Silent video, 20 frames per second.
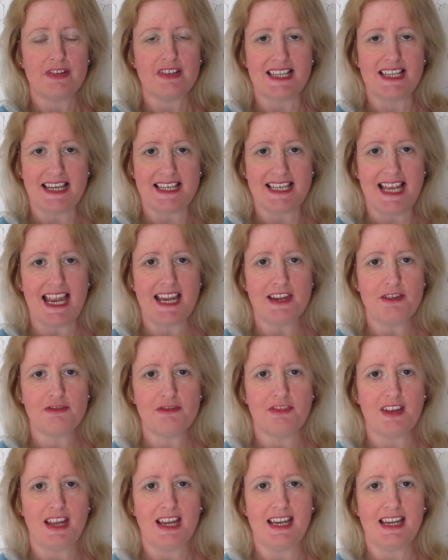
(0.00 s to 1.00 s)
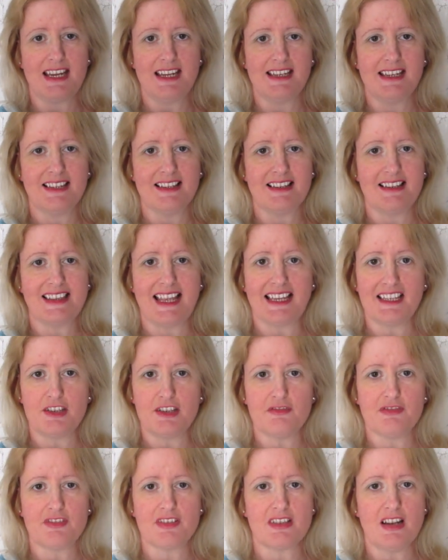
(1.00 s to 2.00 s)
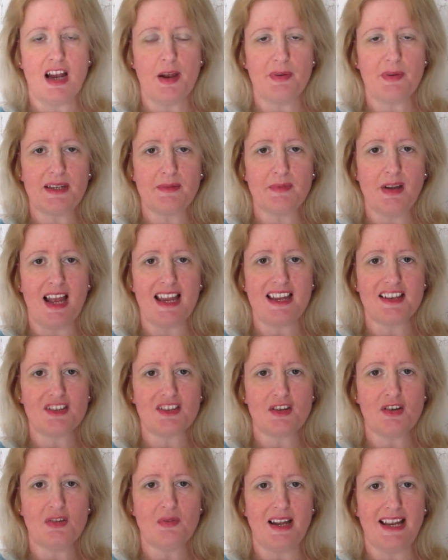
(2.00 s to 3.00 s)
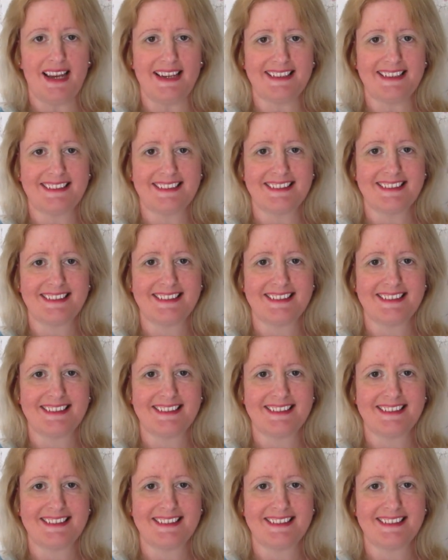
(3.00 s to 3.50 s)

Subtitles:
stay safe and thank you for stopping by as always.